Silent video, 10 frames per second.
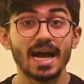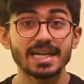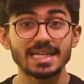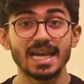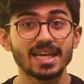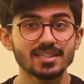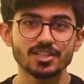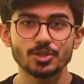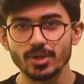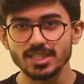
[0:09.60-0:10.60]
And like the
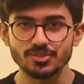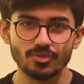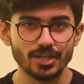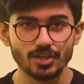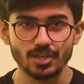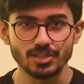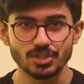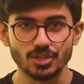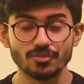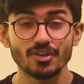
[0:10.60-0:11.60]
US Federal
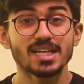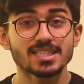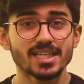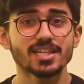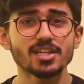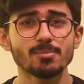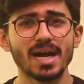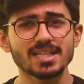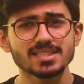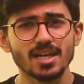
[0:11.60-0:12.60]
Reserve, central
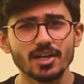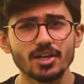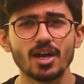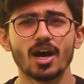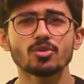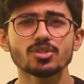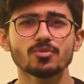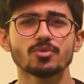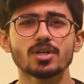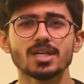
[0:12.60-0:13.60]
banks around the
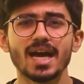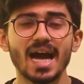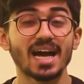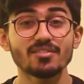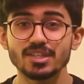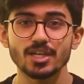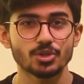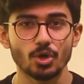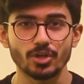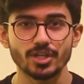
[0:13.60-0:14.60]
world have the
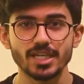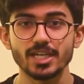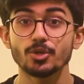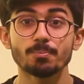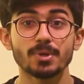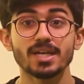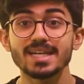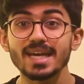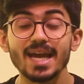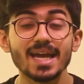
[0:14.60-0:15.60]
authority to
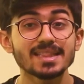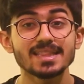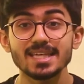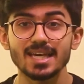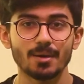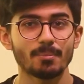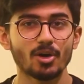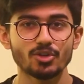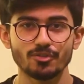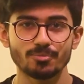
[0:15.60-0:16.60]
print any
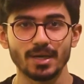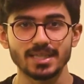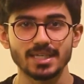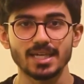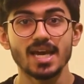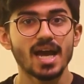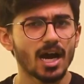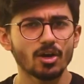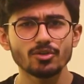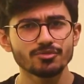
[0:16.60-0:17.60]
amount of money
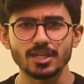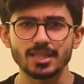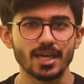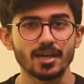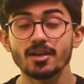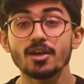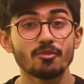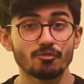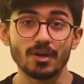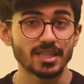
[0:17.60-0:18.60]
out of thin air
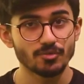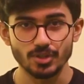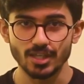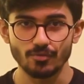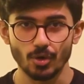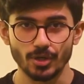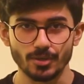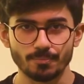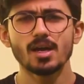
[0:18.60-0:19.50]
whenever they want.